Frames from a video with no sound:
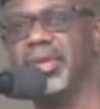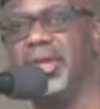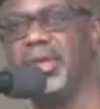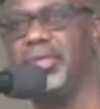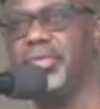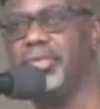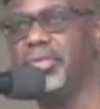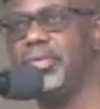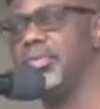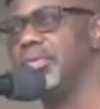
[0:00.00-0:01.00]
and
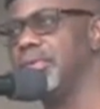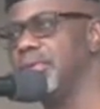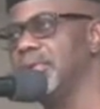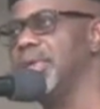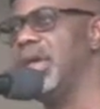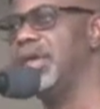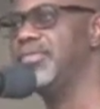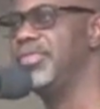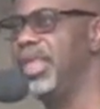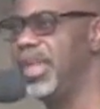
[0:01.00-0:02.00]
who
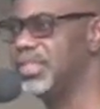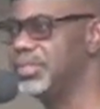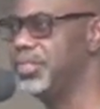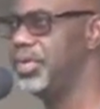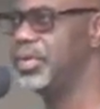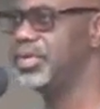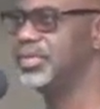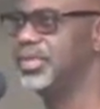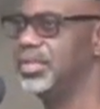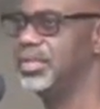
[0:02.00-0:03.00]
have the
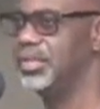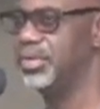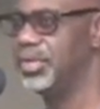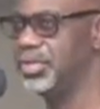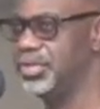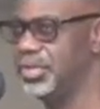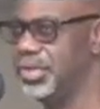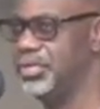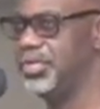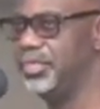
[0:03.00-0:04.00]
experience and the knowledge
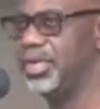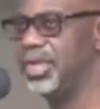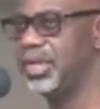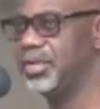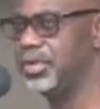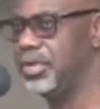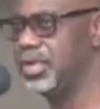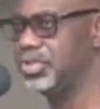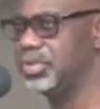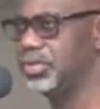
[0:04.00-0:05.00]
and who have been
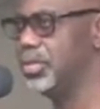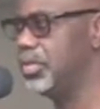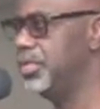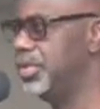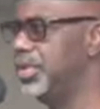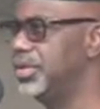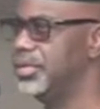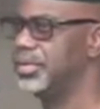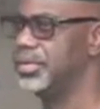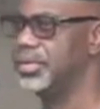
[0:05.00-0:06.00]
acknowledged globally
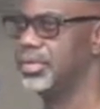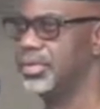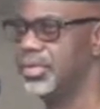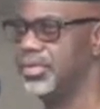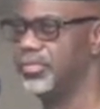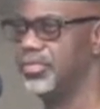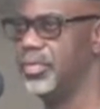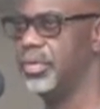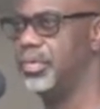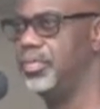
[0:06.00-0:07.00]

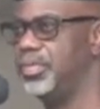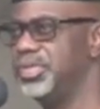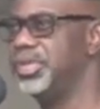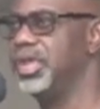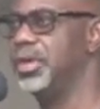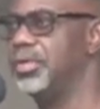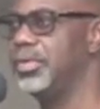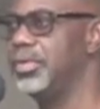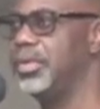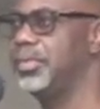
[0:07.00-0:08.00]
for putting out
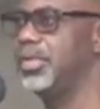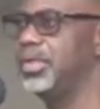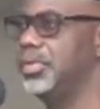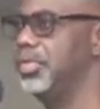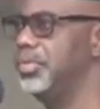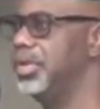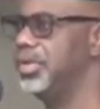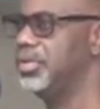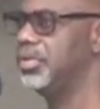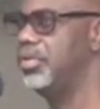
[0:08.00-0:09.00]
young men and
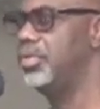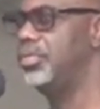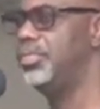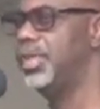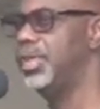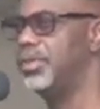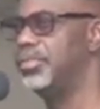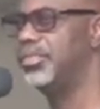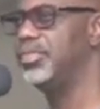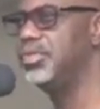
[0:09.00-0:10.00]
women who
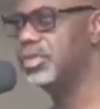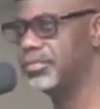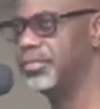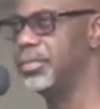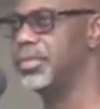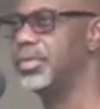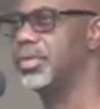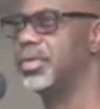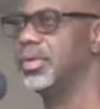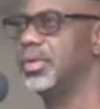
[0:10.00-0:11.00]
become useful
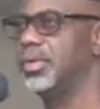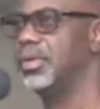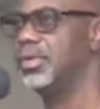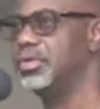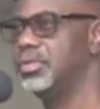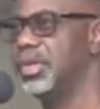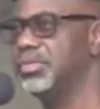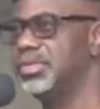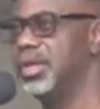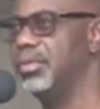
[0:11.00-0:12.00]
to
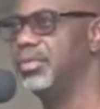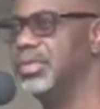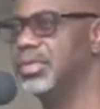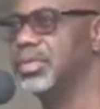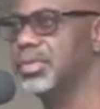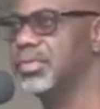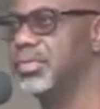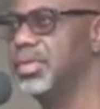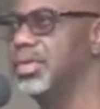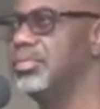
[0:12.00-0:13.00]
themselves but